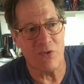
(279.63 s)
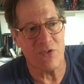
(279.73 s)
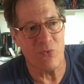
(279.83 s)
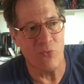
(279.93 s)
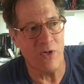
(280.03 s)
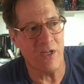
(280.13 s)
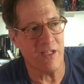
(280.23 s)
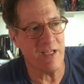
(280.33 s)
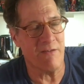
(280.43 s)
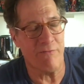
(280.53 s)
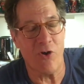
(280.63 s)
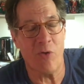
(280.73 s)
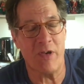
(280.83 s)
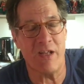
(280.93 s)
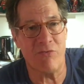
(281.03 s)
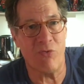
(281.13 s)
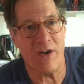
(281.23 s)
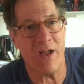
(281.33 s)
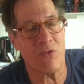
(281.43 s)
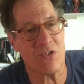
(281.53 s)
was really informative
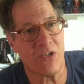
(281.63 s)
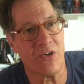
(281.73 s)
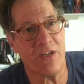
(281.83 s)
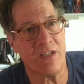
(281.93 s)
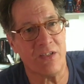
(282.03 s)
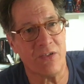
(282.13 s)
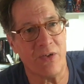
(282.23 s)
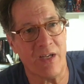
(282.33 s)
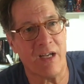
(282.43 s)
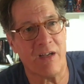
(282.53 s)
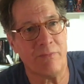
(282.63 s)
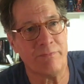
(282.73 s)
when I was learning to ink.